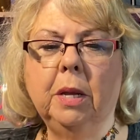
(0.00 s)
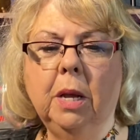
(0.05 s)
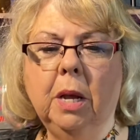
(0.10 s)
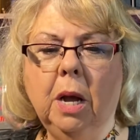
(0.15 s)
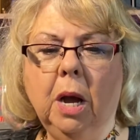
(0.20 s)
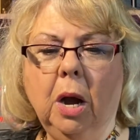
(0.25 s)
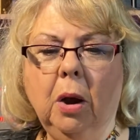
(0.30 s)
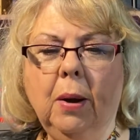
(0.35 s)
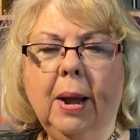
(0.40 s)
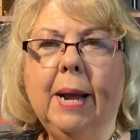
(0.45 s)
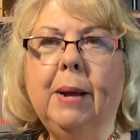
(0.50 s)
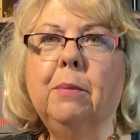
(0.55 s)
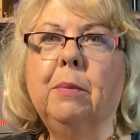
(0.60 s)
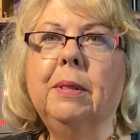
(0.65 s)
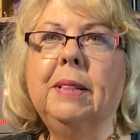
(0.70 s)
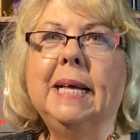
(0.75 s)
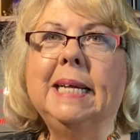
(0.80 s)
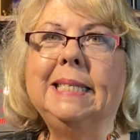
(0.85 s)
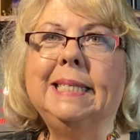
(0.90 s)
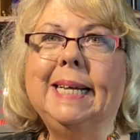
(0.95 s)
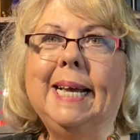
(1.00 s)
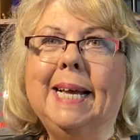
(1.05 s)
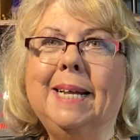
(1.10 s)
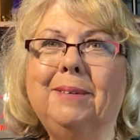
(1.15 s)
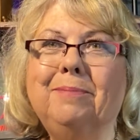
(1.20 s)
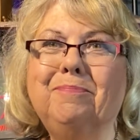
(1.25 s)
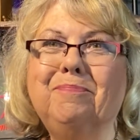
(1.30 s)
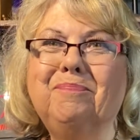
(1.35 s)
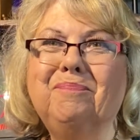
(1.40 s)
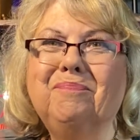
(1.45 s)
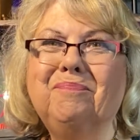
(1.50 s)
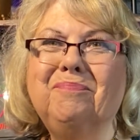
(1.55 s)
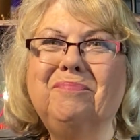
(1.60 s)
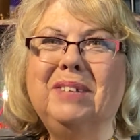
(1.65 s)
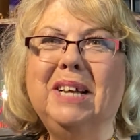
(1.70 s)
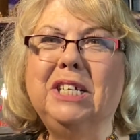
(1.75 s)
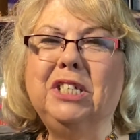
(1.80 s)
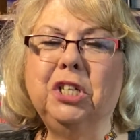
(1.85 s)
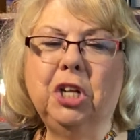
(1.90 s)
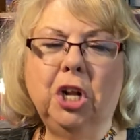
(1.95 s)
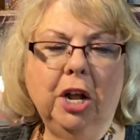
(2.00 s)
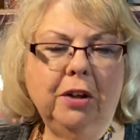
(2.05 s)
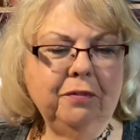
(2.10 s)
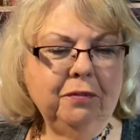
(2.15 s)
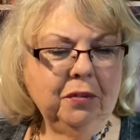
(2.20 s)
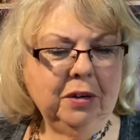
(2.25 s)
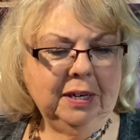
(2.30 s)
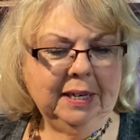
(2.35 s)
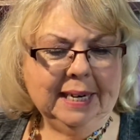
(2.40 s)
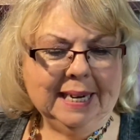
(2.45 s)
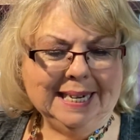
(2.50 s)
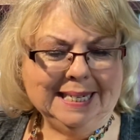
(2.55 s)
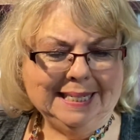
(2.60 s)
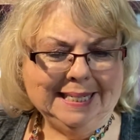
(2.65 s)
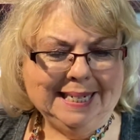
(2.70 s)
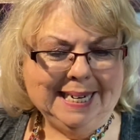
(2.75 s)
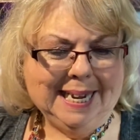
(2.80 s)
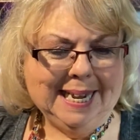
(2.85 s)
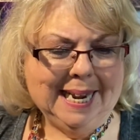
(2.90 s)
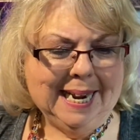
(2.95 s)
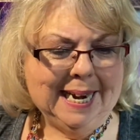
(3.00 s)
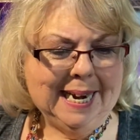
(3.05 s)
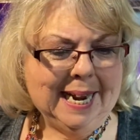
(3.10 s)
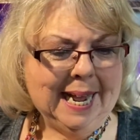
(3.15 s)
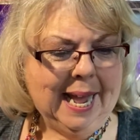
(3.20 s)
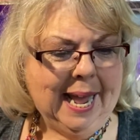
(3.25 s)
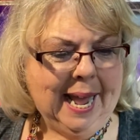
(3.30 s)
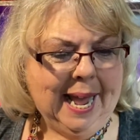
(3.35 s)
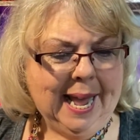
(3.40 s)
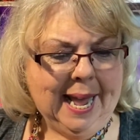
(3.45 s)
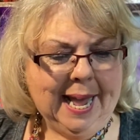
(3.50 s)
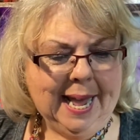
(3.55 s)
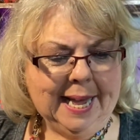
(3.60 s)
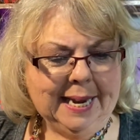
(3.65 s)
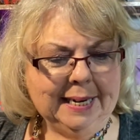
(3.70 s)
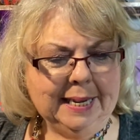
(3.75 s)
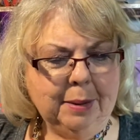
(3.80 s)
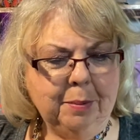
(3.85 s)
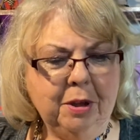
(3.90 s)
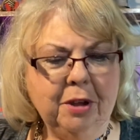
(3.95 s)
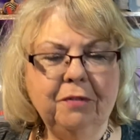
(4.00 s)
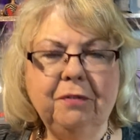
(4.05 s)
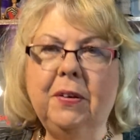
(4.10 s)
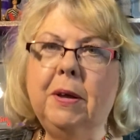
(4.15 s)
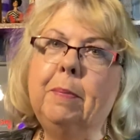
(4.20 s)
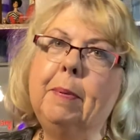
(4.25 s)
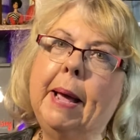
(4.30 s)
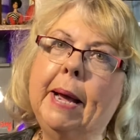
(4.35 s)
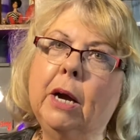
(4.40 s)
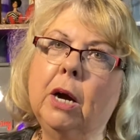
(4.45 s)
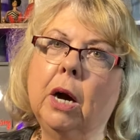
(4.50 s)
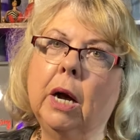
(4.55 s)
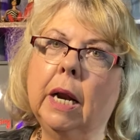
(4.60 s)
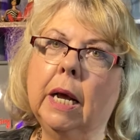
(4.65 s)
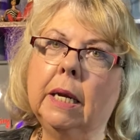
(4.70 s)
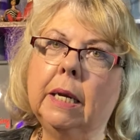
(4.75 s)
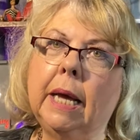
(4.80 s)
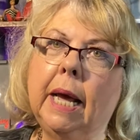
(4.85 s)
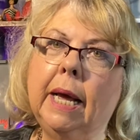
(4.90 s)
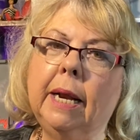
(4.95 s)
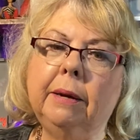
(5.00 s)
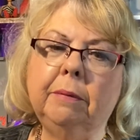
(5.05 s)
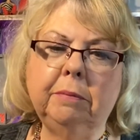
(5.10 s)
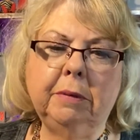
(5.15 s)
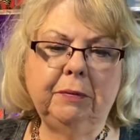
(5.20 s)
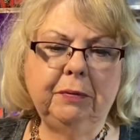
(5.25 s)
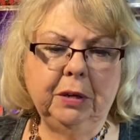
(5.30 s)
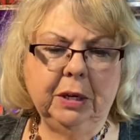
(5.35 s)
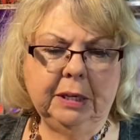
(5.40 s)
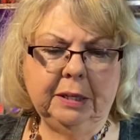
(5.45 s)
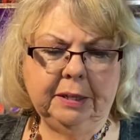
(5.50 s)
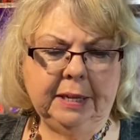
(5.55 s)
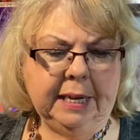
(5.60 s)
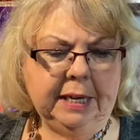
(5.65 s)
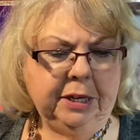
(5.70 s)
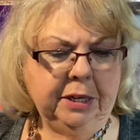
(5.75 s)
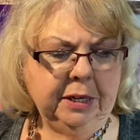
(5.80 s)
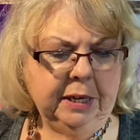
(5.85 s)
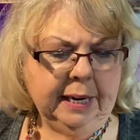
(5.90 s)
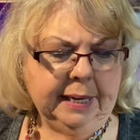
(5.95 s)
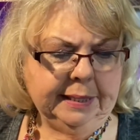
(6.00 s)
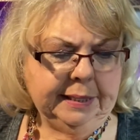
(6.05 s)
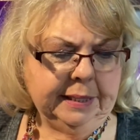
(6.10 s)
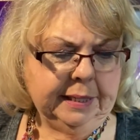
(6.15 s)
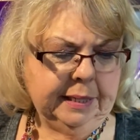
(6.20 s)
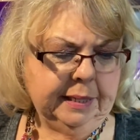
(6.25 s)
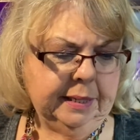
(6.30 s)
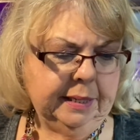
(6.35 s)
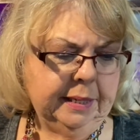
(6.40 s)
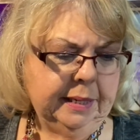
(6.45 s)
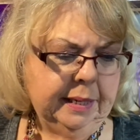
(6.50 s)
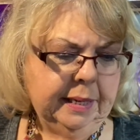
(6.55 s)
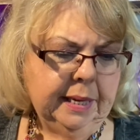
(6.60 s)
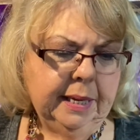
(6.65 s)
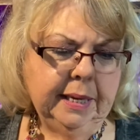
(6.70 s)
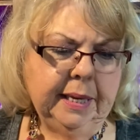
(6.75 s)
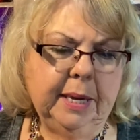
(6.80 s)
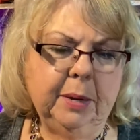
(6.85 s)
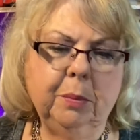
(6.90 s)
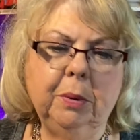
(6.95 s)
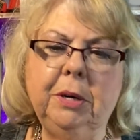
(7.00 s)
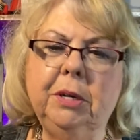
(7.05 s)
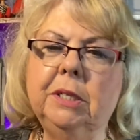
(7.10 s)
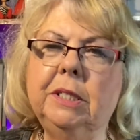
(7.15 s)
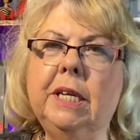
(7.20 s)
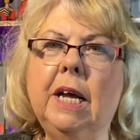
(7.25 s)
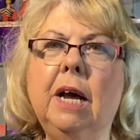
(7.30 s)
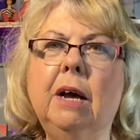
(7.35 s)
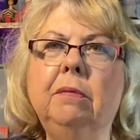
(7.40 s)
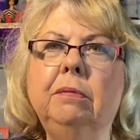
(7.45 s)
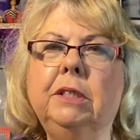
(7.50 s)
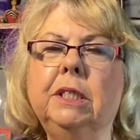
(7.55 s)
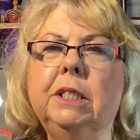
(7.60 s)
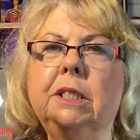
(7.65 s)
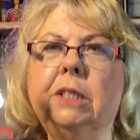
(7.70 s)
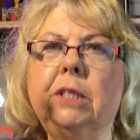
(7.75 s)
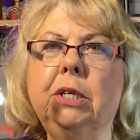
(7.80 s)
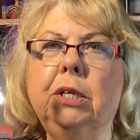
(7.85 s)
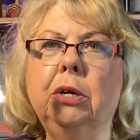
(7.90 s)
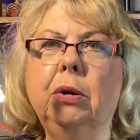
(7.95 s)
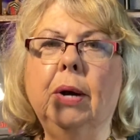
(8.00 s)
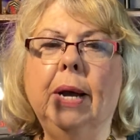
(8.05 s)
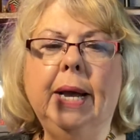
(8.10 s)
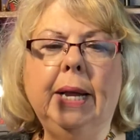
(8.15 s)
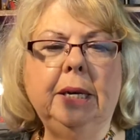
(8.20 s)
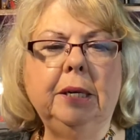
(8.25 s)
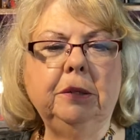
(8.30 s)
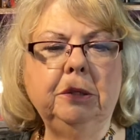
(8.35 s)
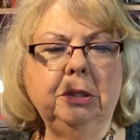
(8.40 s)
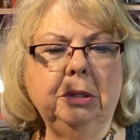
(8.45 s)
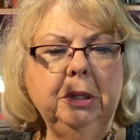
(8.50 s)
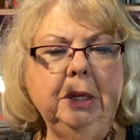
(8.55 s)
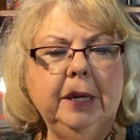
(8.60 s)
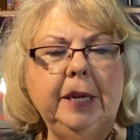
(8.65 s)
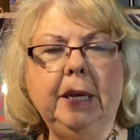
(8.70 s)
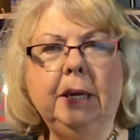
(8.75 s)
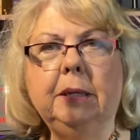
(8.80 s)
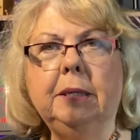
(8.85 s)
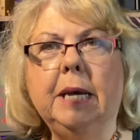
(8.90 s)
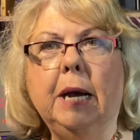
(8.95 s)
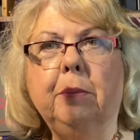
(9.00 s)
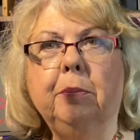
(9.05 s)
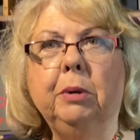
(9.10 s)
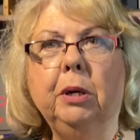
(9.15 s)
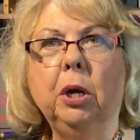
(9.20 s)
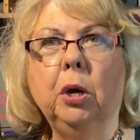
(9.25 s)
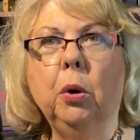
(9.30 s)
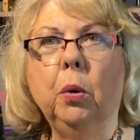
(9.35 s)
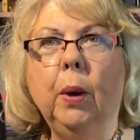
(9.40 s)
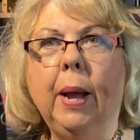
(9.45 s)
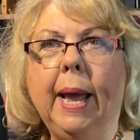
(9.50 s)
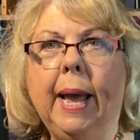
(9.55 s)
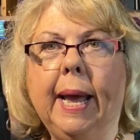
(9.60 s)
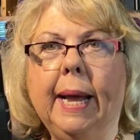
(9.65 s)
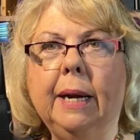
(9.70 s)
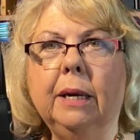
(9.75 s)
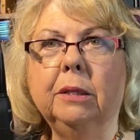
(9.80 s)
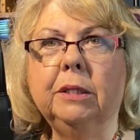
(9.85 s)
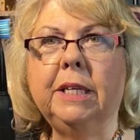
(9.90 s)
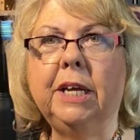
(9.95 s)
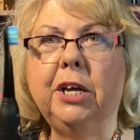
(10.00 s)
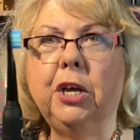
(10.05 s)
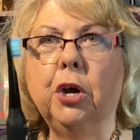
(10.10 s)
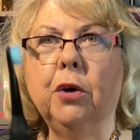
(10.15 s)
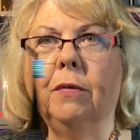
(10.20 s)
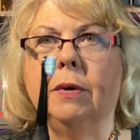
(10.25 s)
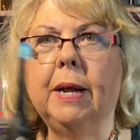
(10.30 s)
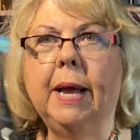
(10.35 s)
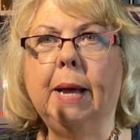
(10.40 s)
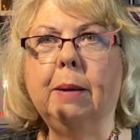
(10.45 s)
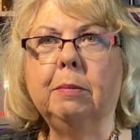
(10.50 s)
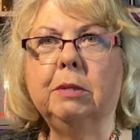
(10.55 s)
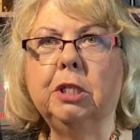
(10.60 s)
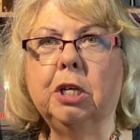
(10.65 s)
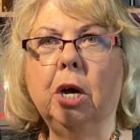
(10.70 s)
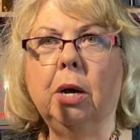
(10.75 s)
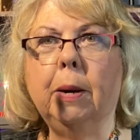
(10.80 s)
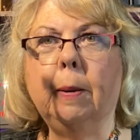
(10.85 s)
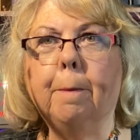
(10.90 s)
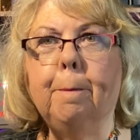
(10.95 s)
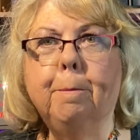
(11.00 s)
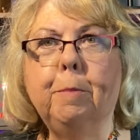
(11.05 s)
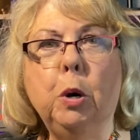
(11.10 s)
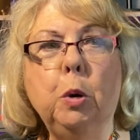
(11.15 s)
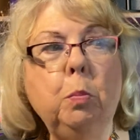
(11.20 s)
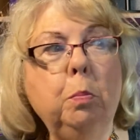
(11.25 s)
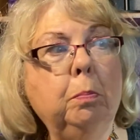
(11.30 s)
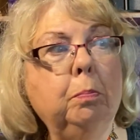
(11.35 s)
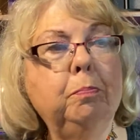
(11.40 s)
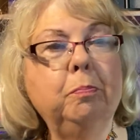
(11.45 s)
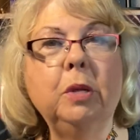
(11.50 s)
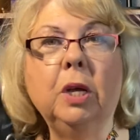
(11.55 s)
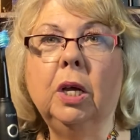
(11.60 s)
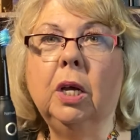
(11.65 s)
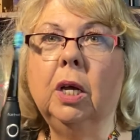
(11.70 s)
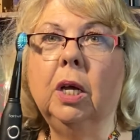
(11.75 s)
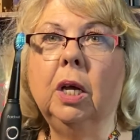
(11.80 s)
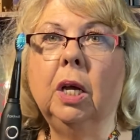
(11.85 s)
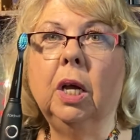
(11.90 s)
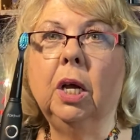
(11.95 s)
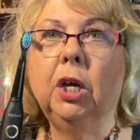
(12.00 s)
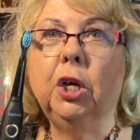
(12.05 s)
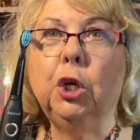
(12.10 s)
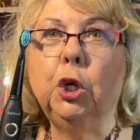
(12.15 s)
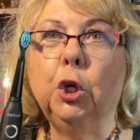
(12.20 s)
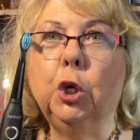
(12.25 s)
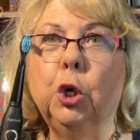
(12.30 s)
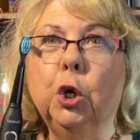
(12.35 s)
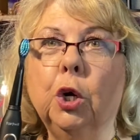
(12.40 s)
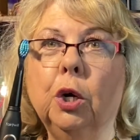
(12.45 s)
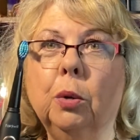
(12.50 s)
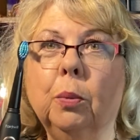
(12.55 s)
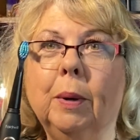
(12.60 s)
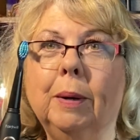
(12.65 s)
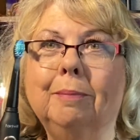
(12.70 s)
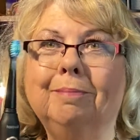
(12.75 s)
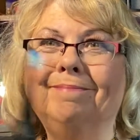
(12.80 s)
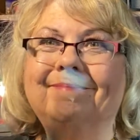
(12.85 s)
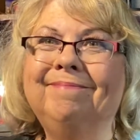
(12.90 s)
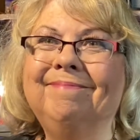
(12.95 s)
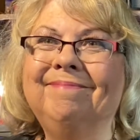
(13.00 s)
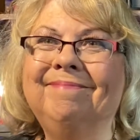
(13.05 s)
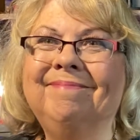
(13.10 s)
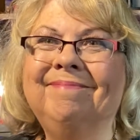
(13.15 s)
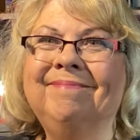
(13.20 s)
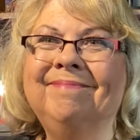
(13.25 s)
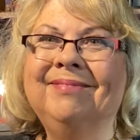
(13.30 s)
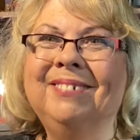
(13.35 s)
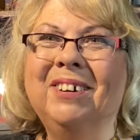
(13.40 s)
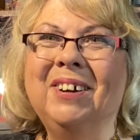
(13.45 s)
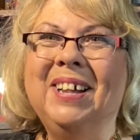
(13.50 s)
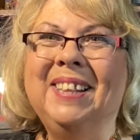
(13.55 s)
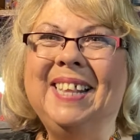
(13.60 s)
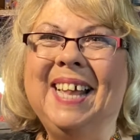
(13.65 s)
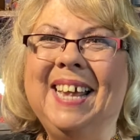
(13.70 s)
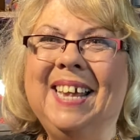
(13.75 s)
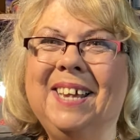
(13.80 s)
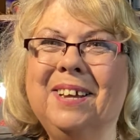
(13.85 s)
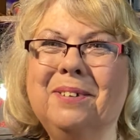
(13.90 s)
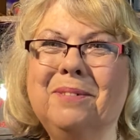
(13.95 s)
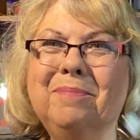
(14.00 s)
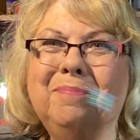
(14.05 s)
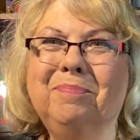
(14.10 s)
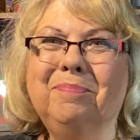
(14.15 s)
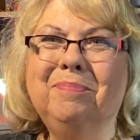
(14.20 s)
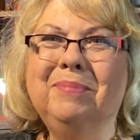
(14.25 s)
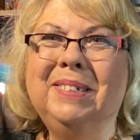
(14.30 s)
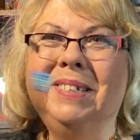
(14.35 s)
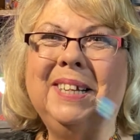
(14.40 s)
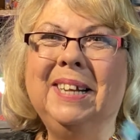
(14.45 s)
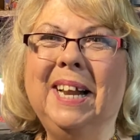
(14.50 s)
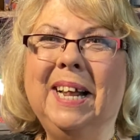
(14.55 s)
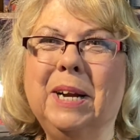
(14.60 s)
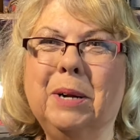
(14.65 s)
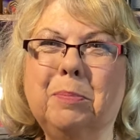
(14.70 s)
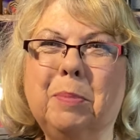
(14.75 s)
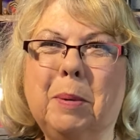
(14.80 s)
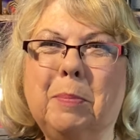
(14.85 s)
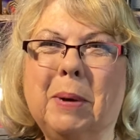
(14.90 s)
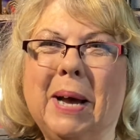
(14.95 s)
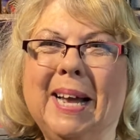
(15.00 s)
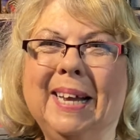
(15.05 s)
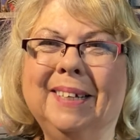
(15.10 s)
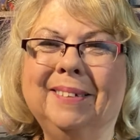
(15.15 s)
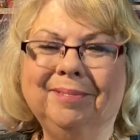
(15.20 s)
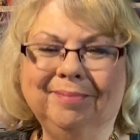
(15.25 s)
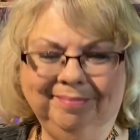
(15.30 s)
All right, well, that's it. Thanks a lot for listening, and give me your feedback on it. And if you think you'd like to get one yourself, you can go ahead and do the link down below and it'll take you over to Amazon and boom, you can order one. All right, thank you. See you later, bye-bye.